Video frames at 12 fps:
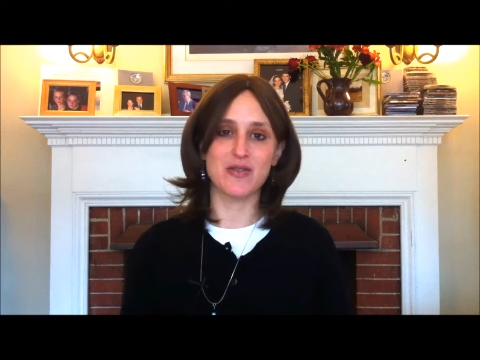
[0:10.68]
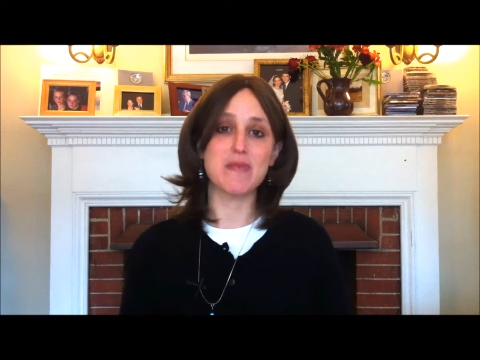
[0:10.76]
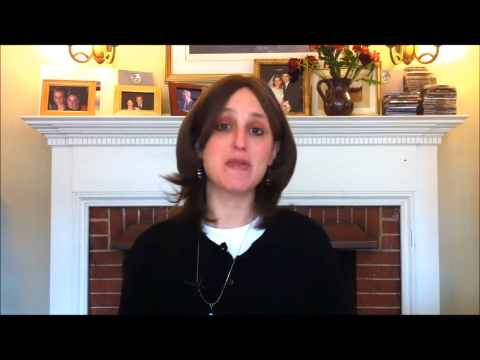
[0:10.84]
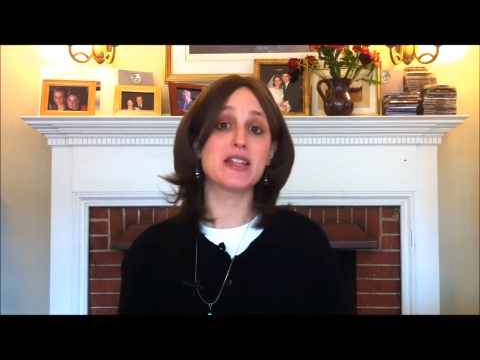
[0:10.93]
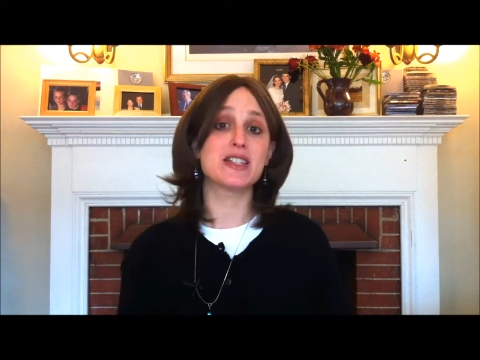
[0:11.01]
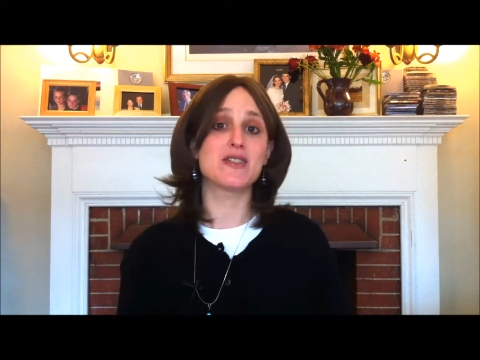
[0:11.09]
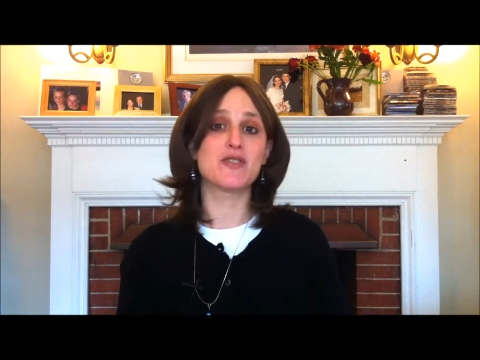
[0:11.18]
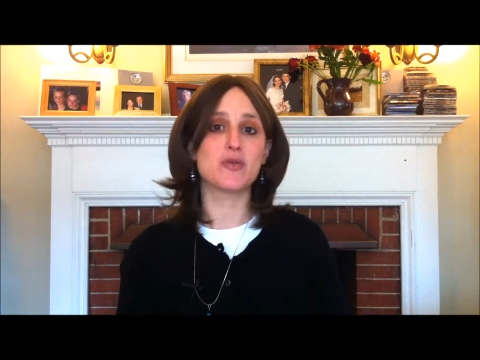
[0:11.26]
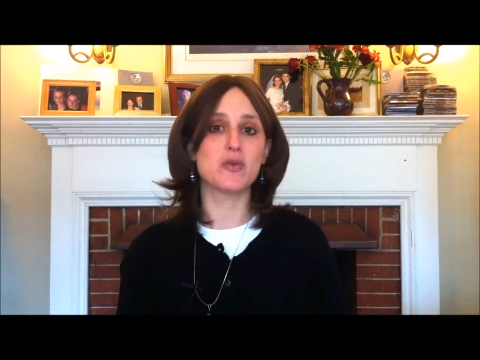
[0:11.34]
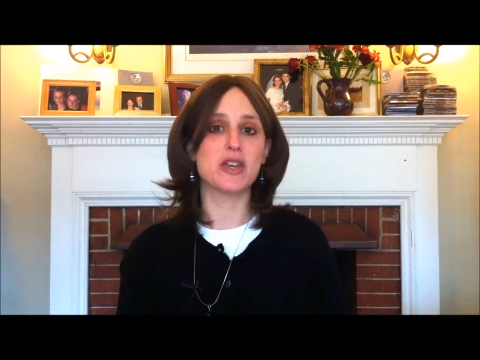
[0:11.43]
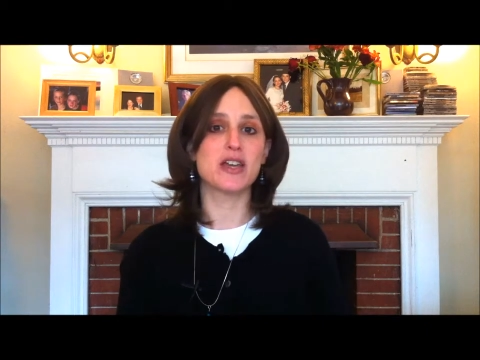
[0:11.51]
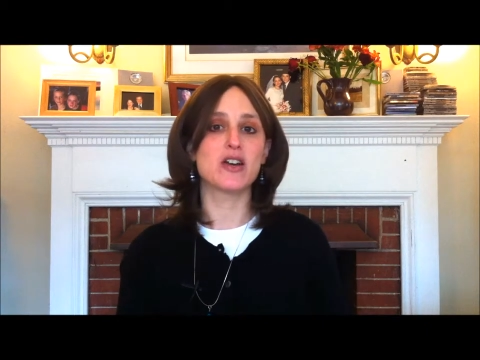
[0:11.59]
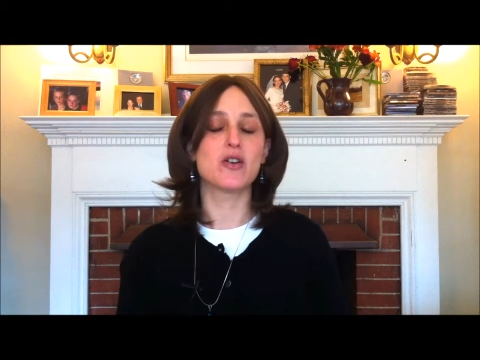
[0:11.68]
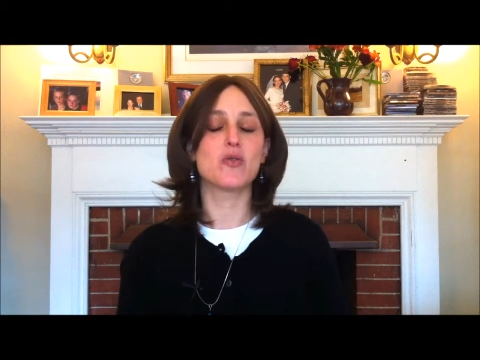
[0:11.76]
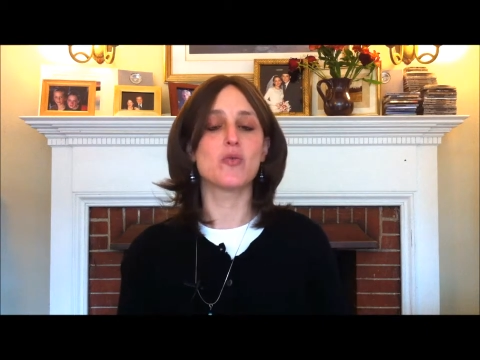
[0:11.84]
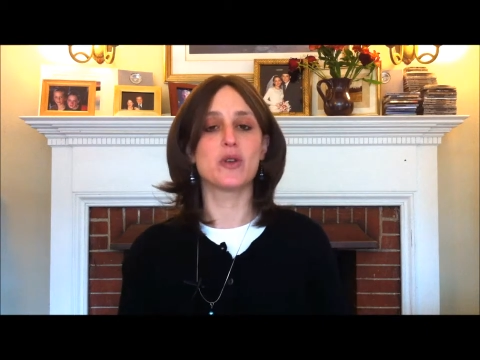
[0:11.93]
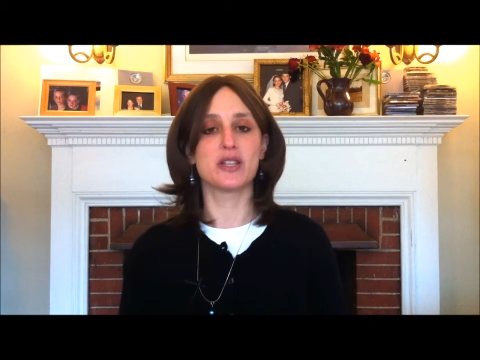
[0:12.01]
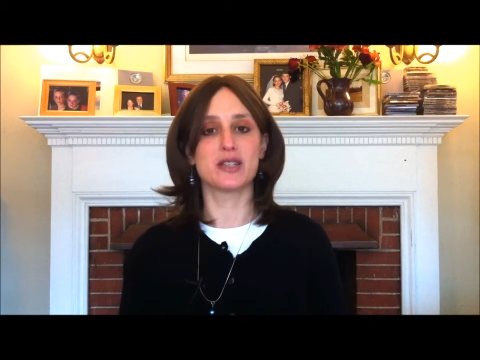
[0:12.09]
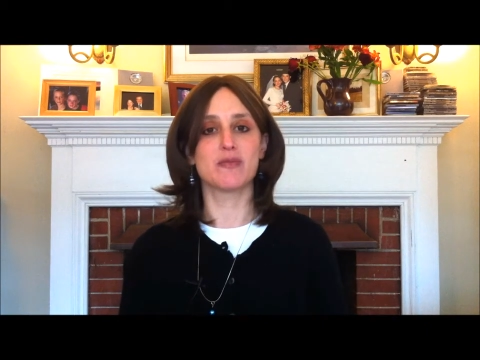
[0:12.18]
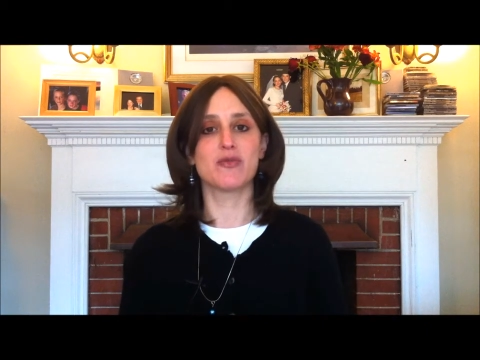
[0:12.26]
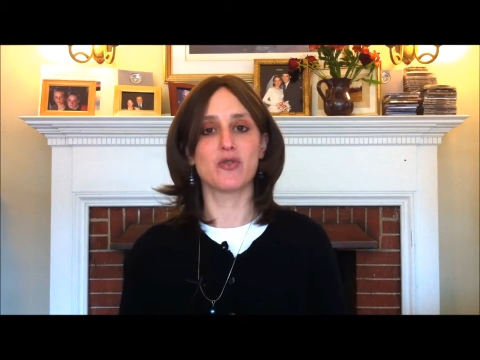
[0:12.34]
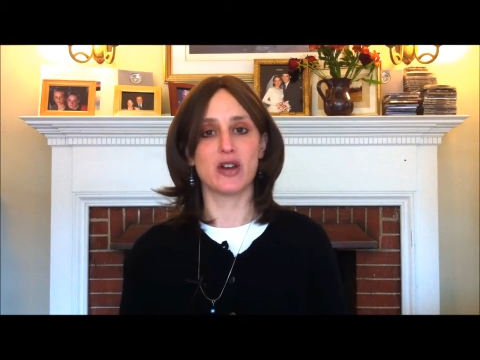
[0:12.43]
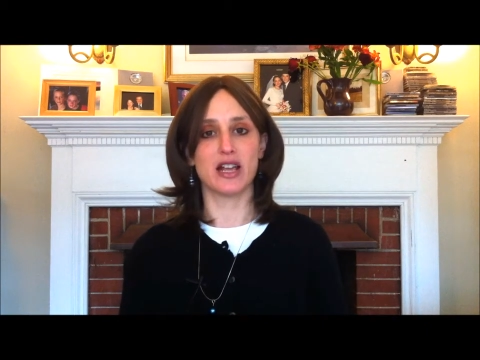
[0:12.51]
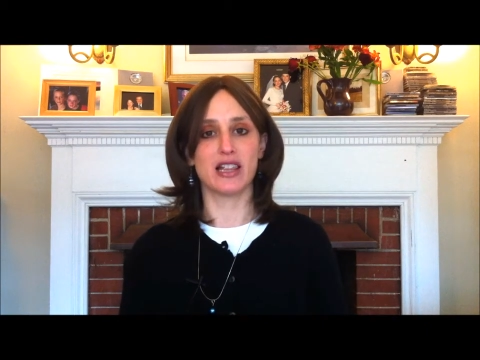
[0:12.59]
3 minutes of your week, wisdom
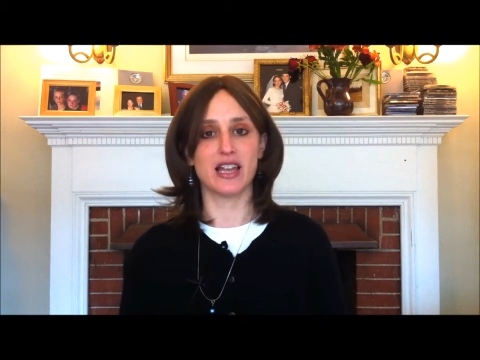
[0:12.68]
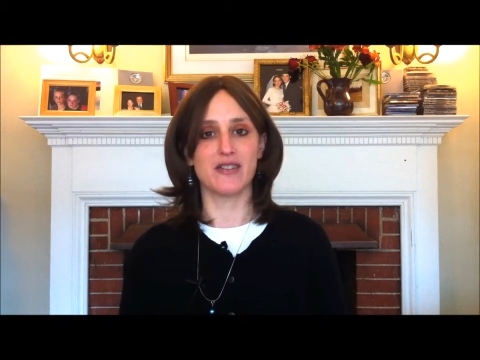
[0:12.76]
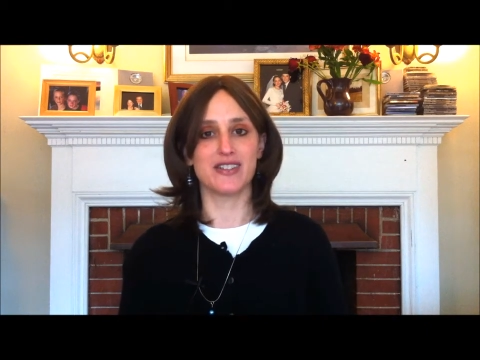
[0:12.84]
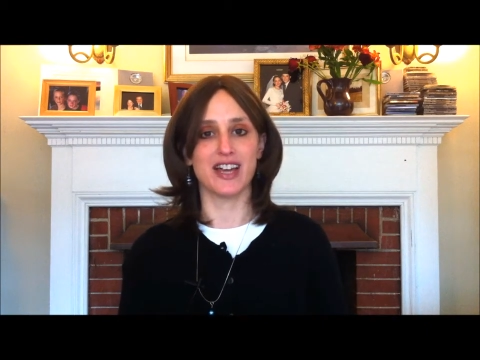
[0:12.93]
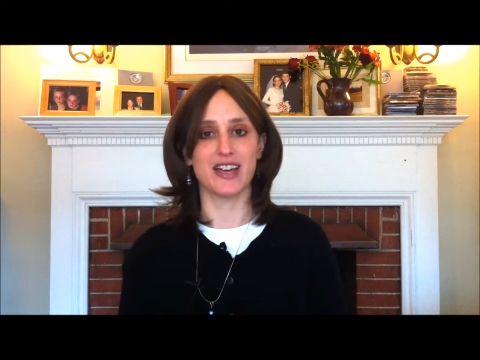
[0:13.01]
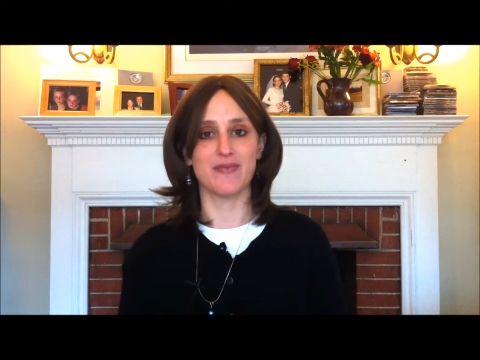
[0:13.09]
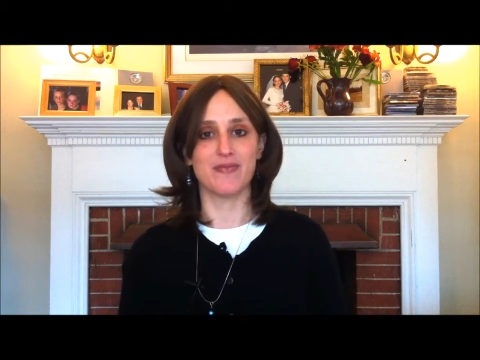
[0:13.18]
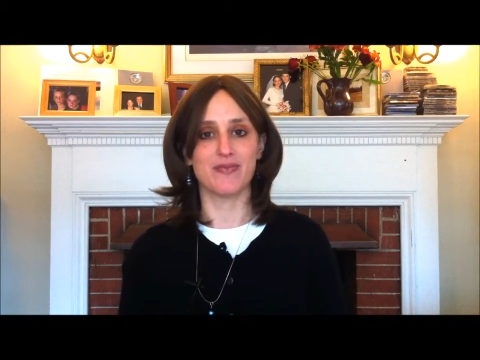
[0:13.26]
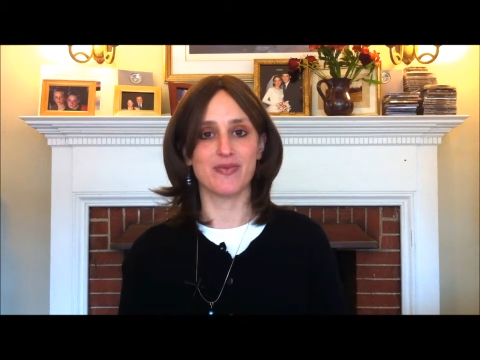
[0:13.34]
for a lifetime.